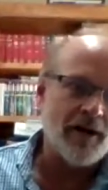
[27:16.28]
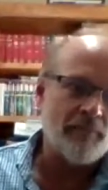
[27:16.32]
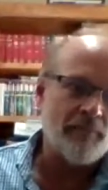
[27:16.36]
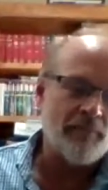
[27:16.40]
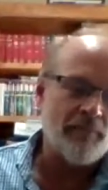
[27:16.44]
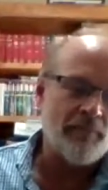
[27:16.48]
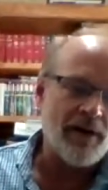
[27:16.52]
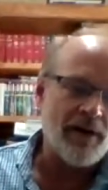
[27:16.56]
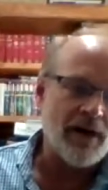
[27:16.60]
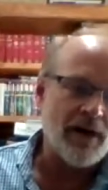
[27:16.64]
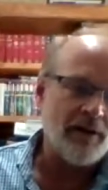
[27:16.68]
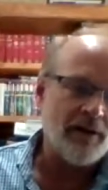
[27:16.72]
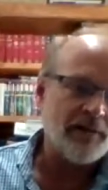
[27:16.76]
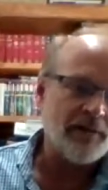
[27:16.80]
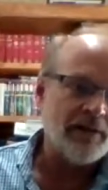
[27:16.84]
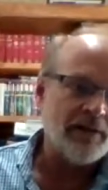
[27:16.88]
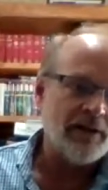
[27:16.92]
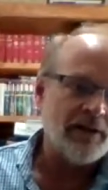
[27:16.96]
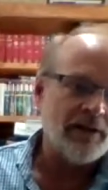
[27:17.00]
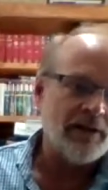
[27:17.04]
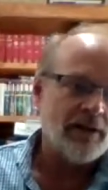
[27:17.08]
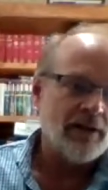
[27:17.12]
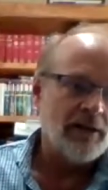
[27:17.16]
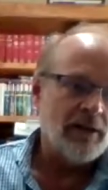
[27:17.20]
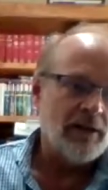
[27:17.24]
about
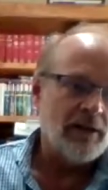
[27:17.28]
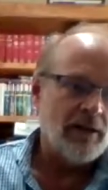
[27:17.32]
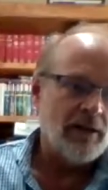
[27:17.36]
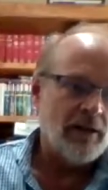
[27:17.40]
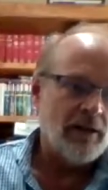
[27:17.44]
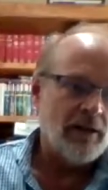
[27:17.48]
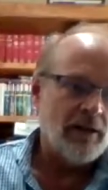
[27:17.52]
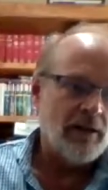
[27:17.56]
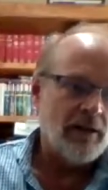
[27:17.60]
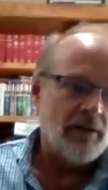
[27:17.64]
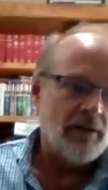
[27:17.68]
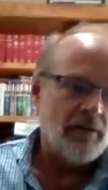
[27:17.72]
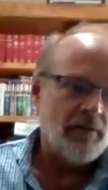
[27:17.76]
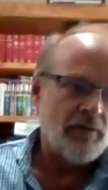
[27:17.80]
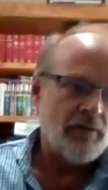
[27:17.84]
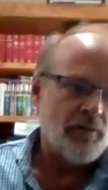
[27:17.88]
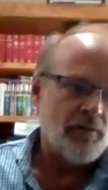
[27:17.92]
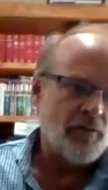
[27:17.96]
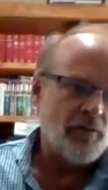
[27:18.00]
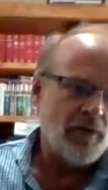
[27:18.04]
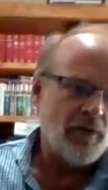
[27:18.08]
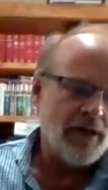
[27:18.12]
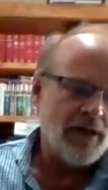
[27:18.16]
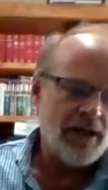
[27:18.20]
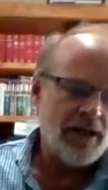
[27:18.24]

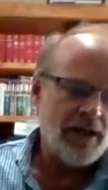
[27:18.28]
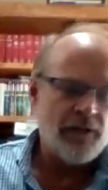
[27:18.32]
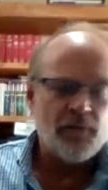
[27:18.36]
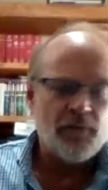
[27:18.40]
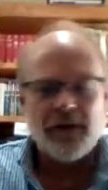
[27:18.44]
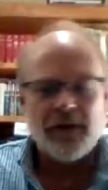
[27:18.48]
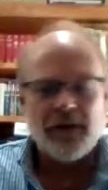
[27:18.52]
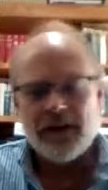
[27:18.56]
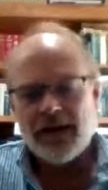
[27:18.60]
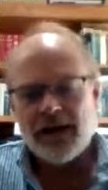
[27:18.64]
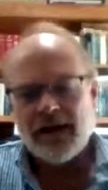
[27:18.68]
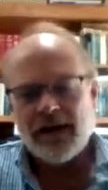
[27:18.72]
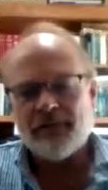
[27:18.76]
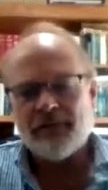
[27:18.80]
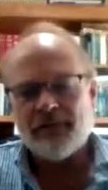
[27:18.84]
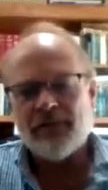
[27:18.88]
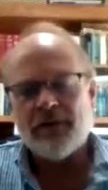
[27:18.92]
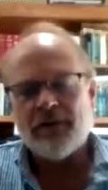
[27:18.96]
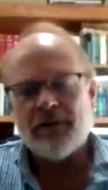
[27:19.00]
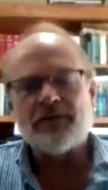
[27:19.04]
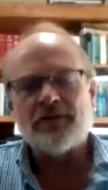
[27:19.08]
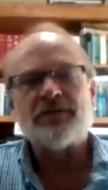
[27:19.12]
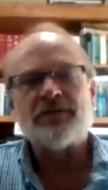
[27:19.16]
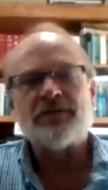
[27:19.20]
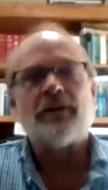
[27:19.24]
three and a half
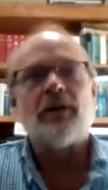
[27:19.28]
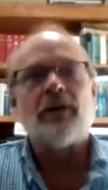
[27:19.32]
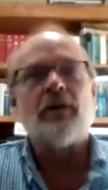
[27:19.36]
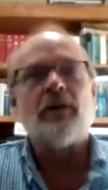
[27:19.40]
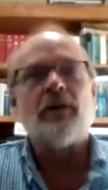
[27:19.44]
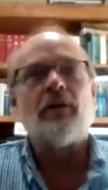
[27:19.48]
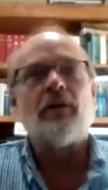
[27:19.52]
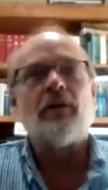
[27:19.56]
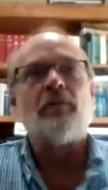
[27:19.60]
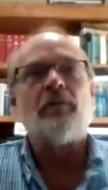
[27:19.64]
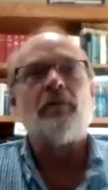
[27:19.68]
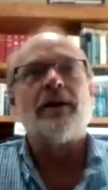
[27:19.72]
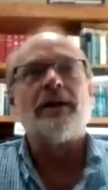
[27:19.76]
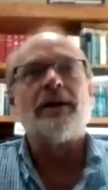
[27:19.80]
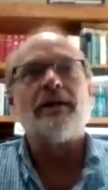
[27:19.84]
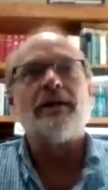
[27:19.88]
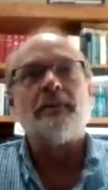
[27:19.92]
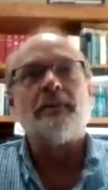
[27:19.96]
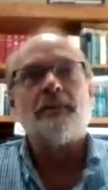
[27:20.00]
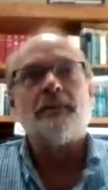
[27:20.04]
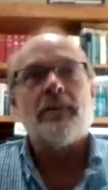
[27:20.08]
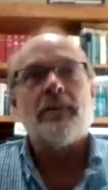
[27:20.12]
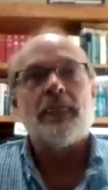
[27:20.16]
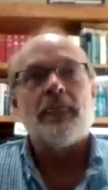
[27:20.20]
years ago when